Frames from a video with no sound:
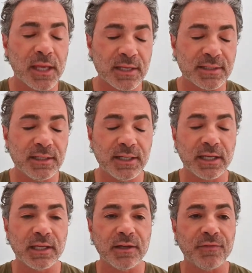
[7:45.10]
is
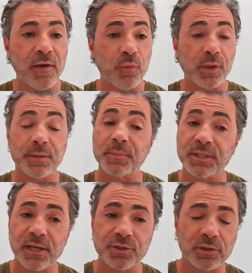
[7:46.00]
indicative of what the
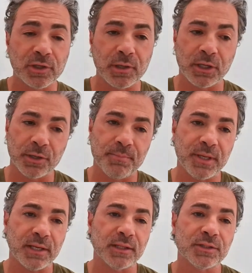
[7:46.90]
potential could
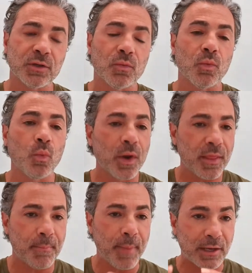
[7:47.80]
be. And so one of
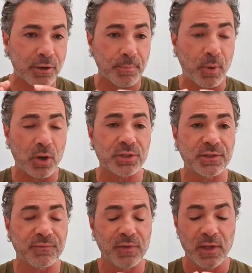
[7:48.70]
the better parts
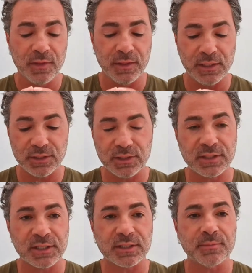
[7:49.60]
of these
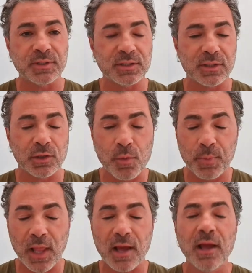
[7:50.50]
systems is the
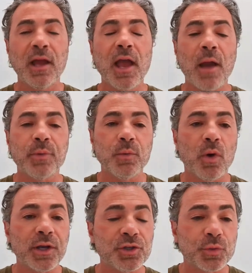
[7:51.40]
cupola, and we
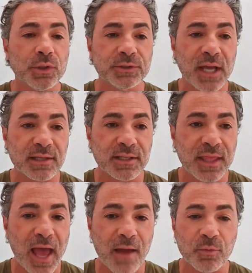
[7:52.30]
want to drill test
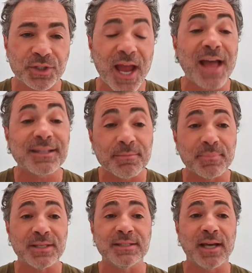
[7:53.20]
that, which hasn't
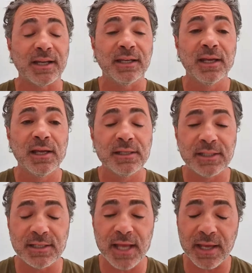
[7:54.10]
been done
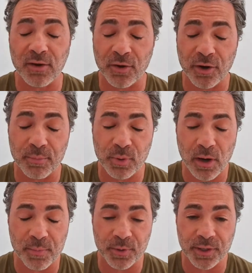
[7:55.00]
to date on our
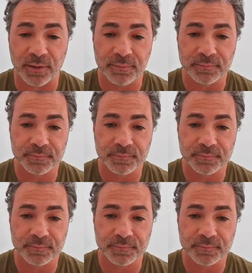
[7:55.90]
property.